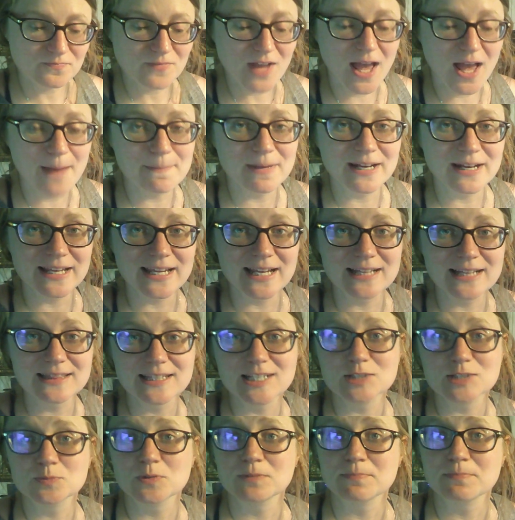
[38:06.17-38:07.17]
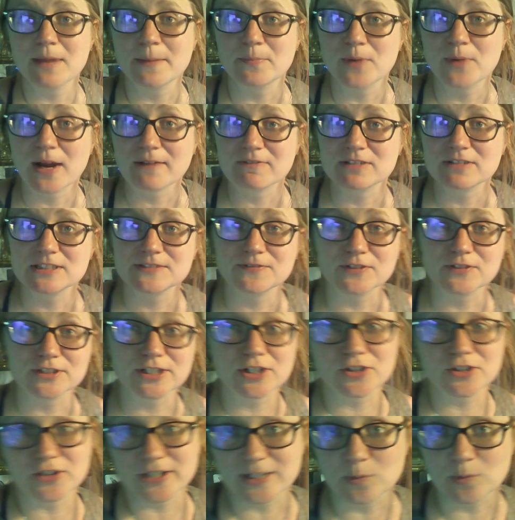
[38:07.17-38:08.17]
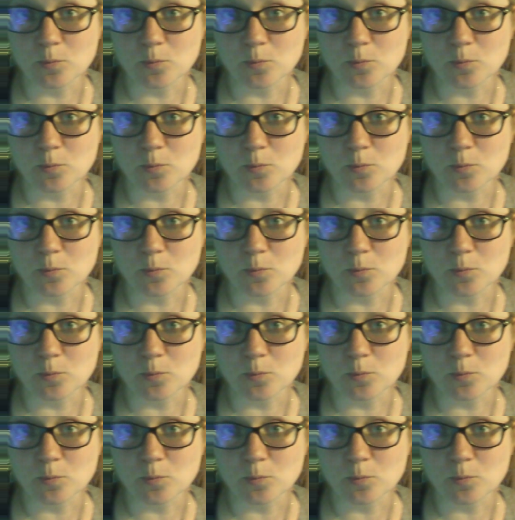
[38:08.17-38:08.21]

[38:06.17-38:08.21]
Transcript: I'm going to eat these with my breakfast for dinner, or eat